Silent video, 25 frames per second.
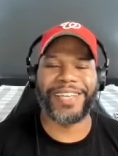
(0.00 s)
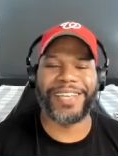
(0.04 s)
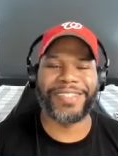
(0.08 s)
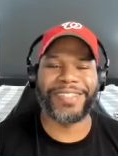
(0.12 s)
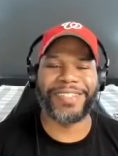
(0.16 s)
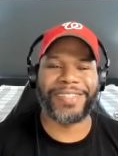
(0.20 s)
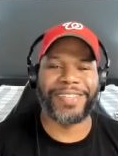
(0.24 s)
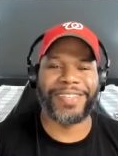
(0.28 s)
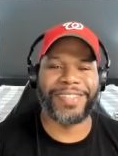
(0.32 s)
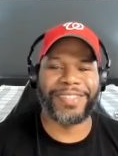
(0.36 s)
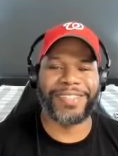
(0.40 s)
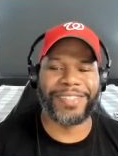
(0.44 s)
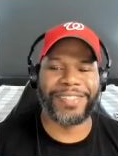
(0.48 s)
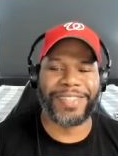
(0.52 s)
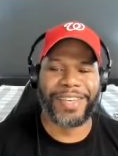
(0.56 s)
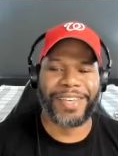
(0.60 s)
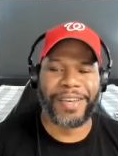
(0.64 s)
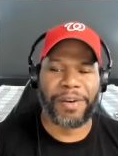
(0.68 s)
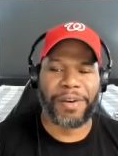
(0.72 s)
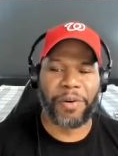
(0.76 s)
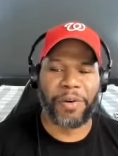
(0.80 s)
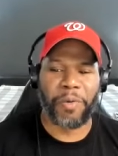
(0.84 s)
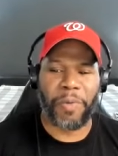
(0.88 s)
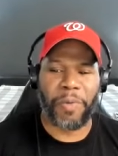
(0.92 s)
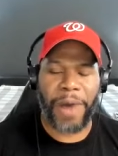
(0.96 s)
lessons
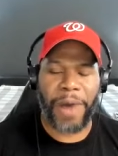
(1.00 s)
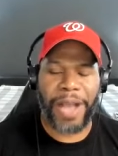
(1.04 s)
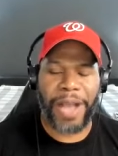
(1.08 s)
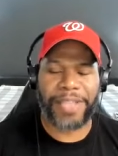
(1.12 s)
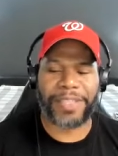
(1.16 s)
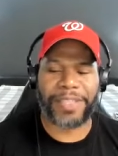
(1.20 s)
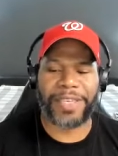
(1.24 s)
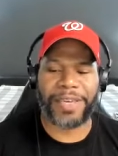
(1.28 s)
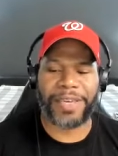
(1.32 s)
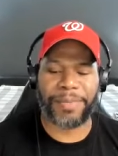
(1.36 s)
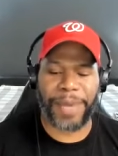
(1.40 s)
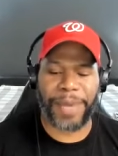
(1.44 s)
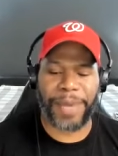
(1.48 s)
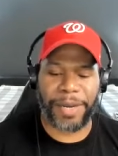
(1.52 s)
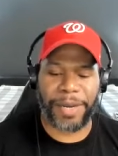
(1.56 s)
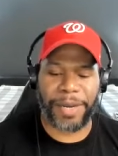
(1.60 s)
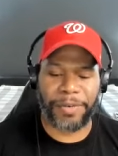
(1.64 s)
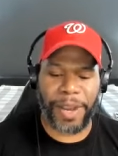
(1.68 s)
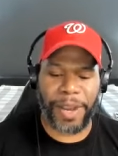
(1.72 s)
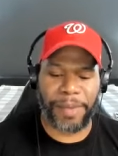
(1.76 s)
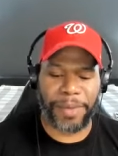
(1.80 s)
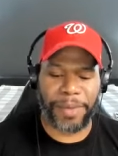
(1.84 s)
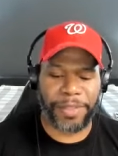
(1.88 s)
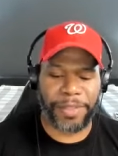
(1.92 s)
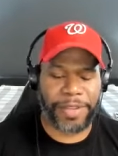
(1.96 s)
watching my
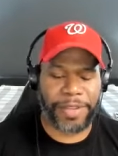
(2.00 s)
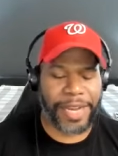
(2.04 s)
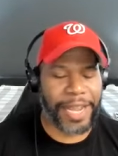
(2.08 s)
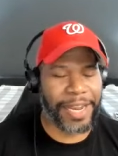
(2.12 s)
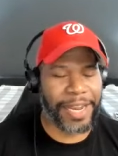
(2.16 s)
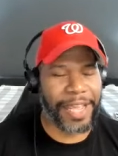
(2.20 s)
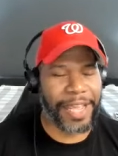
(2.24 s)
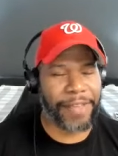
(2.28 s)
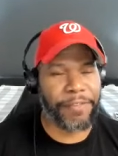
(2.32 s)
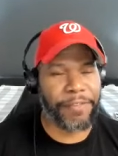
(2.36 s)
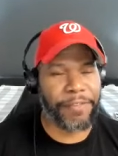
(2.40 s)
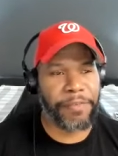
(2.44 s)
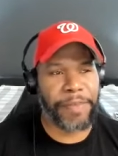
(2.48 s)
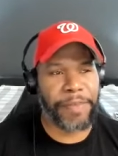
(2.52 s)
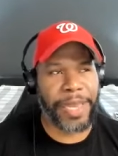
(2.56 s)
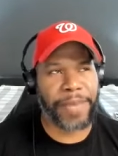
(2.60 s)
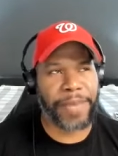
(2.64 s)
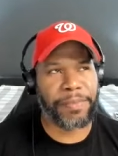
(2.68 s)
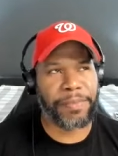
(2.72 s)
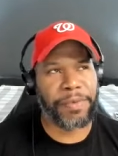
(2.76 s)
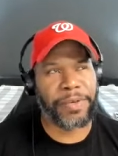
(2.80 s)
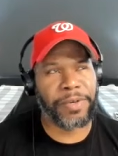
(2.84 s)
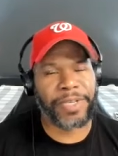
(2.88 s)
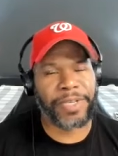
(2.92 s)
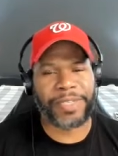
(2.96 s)
grandmother that never
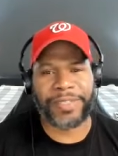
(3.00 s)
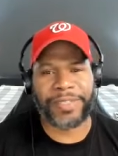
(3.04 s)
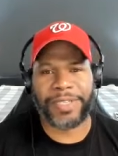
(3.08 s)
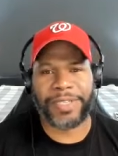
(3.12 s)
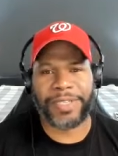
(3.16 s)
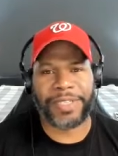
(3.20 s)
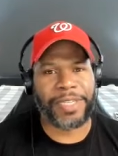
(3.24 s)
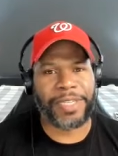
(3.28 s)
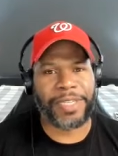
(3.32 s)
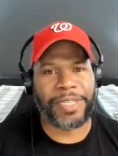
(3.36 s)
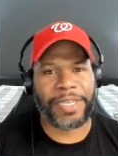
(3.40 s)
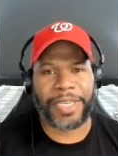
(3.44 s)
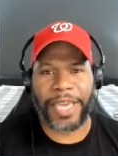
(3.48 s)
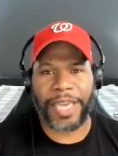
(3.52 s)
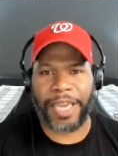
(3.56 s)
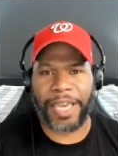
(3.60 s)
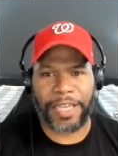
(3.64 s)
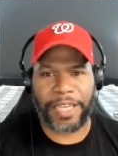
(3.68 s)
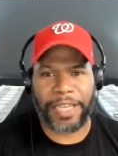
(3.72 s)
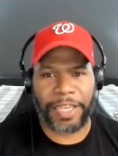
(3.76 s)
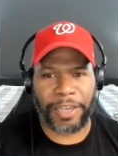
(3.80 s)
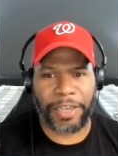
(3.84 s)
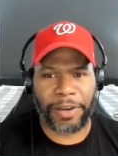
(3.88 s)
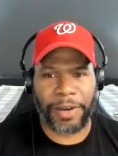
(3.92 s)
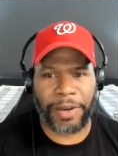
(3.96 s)
made more than sixteen K a
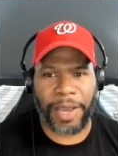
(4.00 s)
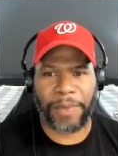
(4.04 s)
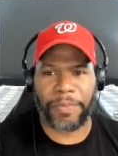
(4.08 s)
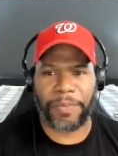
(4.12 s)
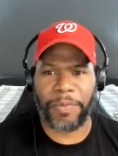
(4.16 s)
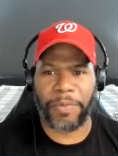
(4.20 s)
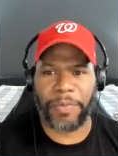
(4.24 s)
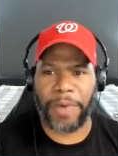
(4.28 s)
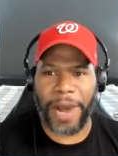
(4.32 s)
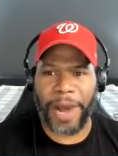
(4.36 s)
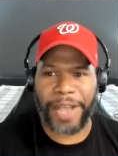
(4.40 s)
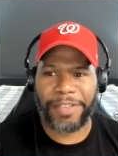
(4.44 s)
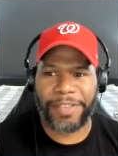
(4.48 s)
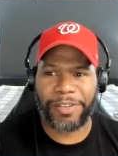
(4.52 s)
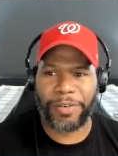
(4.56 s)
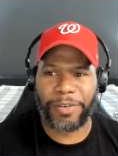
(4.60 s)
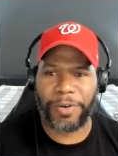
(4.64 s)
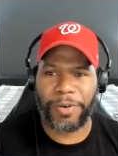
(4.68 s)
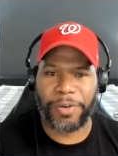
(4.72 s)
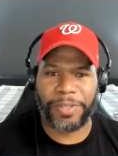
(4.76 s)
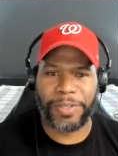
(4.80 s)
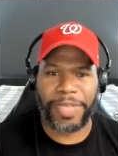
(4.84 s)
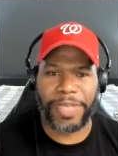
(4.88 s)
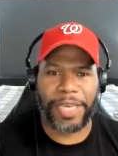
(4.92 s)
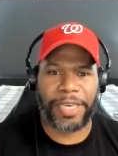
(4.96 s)
year. I watched
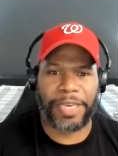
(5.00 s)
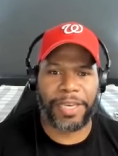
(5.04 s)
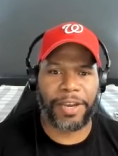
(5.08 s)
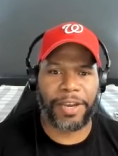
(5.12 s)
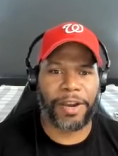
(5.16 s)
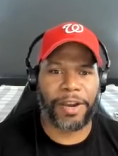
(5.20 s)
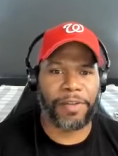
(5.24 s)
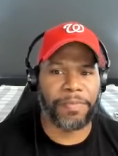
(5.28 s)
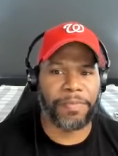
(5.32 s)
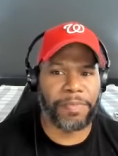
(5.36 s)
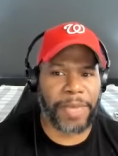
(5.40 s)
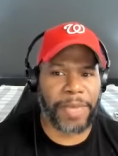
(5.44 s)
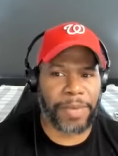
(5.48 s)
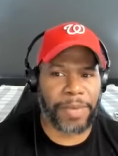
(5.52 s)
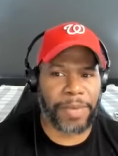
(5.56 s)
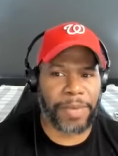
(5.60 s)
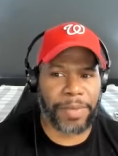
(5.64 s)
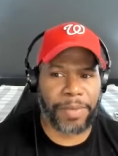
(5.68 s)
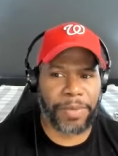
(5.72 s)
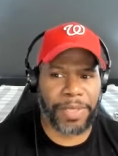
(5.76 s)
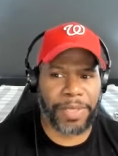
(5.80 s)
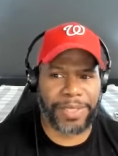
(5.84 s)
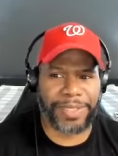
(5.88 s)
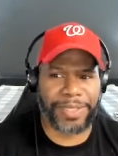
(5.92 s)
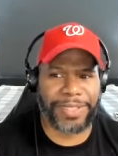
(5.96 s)
her take care of maybe
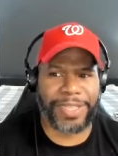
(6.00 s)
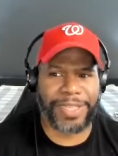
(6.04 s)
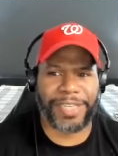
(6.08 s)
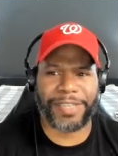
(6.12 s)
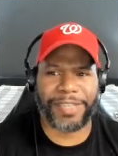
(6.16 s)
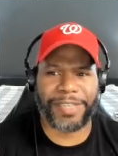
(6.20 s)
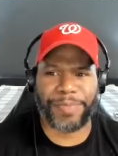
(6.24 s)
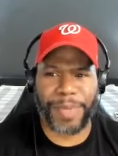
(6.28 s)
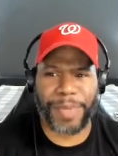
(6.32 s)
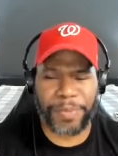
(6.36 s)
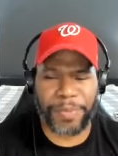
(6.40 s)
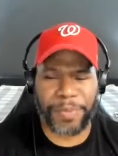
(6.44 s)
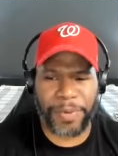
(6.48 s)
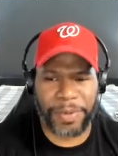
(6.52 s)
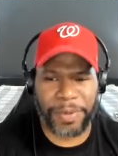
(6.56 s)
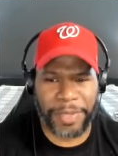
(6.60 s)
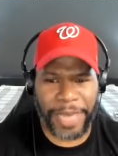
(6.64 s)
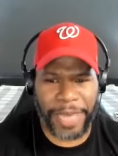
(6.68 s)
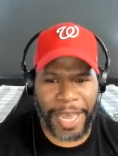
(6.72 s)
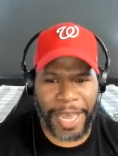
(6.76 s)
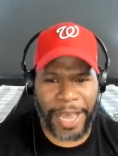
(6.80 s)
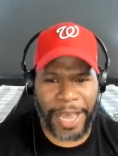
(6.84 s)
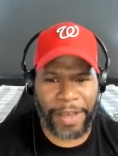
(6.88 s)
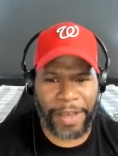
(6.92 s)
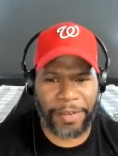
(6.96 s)
what, six people in
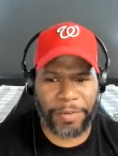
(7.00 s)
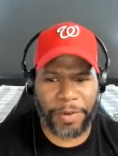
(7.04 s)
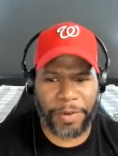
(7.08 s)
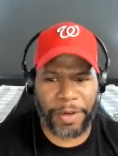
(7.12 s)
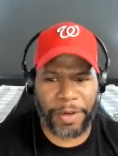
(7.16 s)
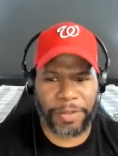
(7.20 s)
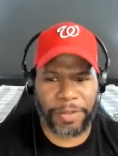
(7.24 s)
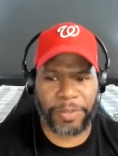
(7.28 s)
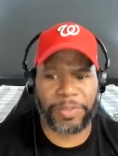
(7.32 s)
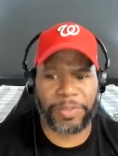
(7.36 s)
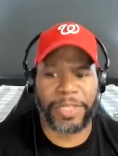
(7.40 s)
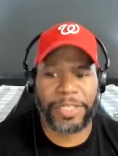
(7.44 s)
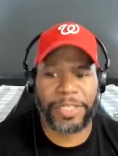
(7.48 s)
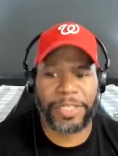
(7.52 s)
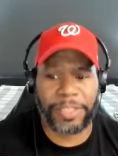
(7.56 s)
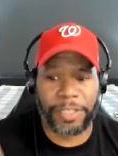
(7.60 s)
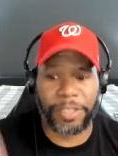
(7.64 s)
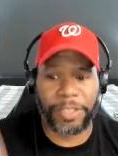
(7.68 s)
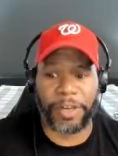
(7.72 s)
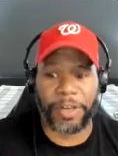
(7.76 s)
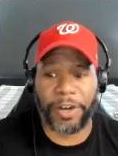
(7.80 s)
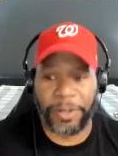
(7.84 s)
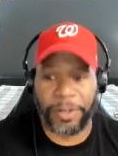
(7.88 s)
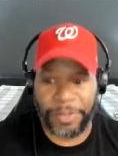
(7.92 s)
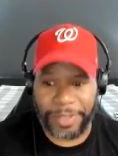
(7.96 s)
the house, well, six
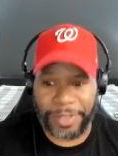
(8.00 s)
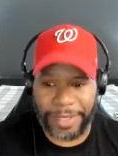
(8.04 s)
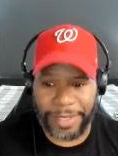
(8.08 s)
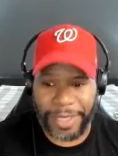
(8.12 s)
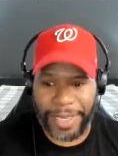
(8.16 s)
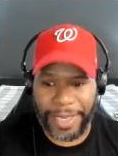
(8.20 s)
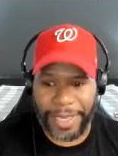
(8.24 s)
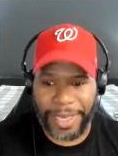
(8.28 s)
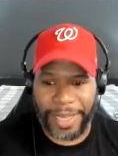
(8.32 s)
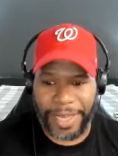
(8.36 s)
adults,